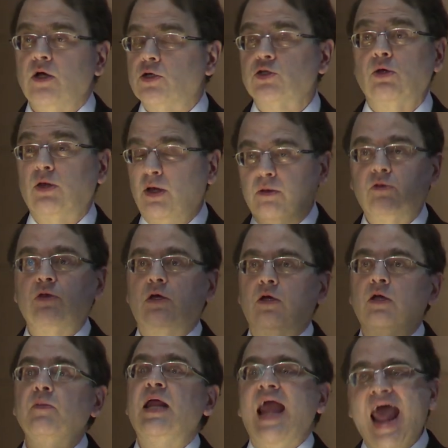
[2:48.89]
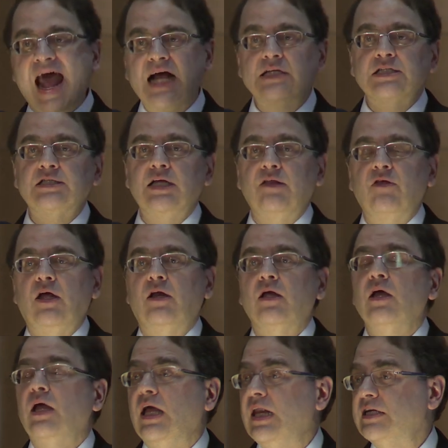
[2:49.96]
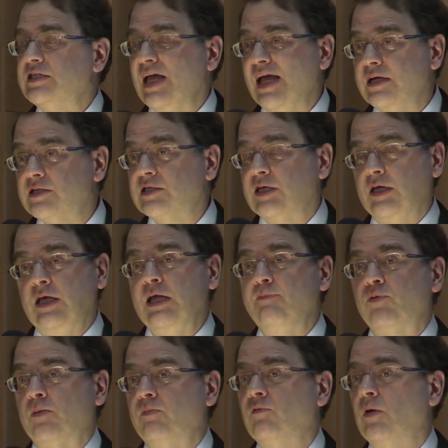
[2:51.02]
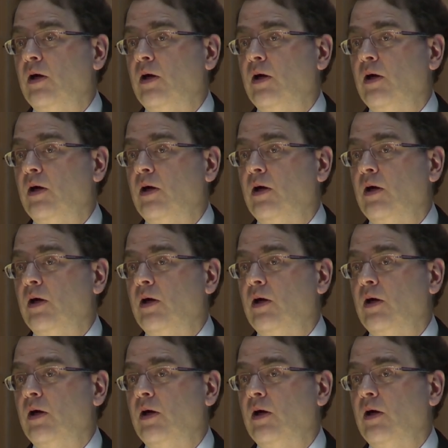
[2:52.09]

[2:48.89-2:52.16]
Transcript: So the, the committee has said that it intends to keep the,